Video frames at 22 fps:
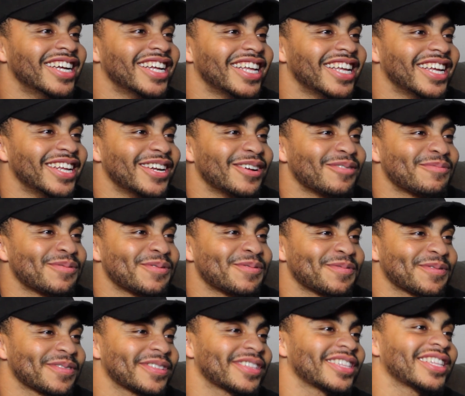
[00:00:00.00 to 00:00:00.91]

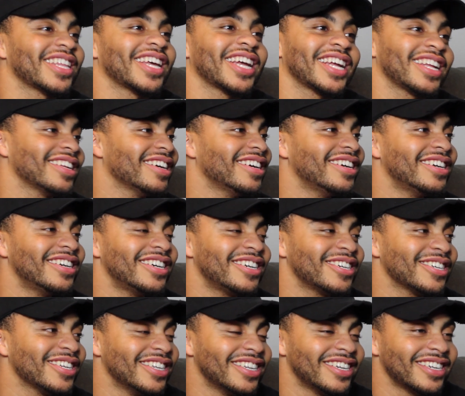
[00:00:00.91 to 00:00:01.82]
People like, oh,
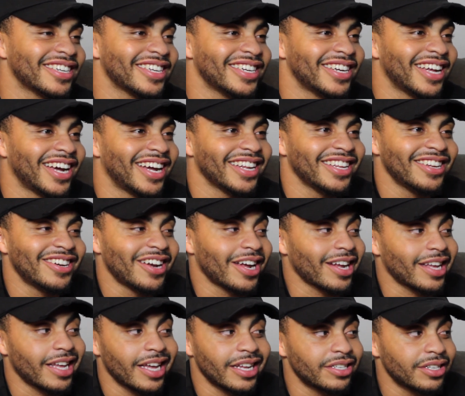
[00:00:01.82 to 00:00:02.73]
you're
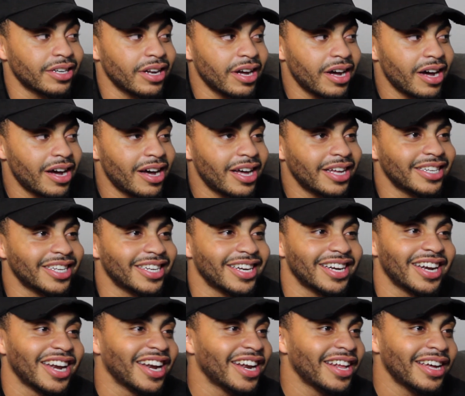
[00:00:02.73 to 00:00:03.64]
not catching on.
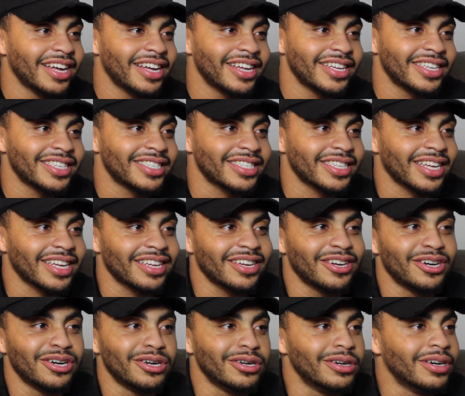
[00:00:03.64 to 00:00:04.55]
It's like,
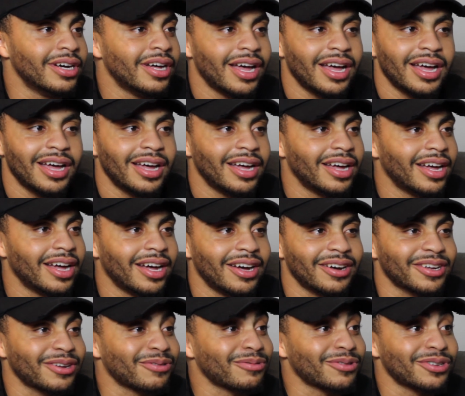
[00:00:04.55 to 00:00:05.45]
yo, I
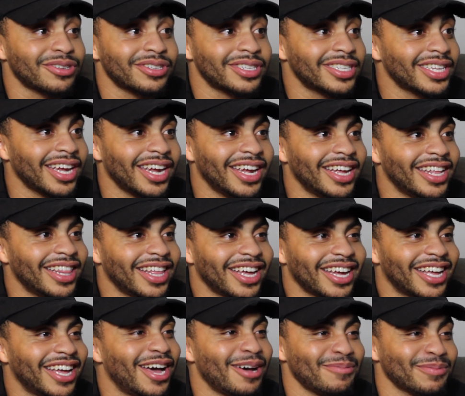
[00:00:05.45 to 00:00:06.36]
don't care what you say.
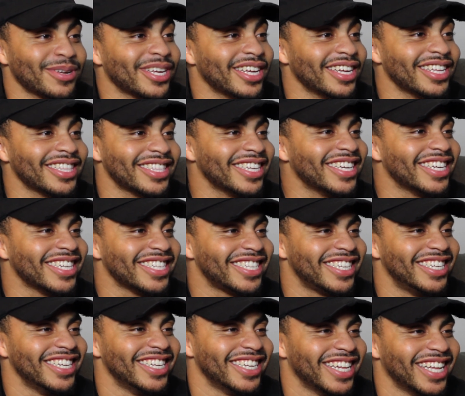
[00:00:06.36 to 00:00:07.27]
Like, I'm gonna get
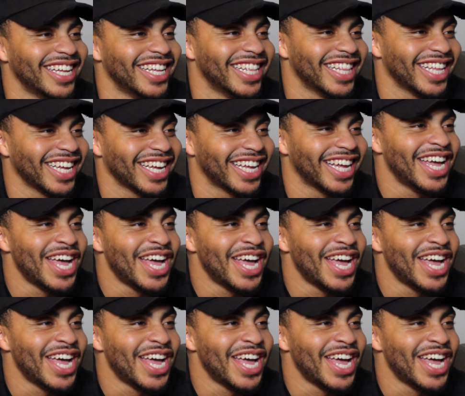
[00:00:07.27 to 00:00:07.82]
this. You know, like,